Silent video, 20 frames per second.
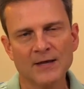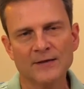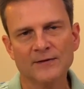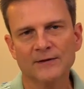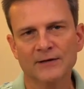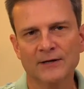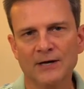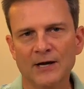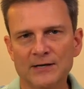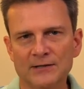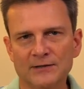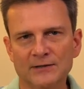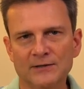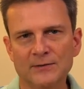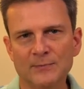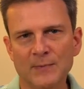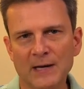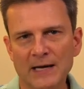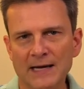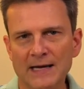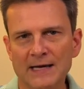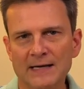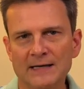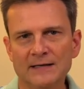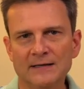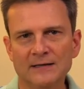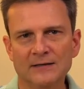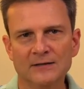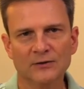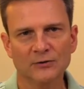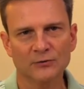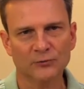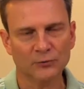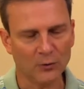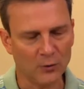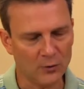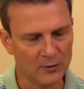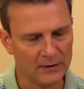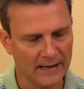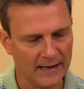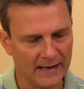The cut command, Control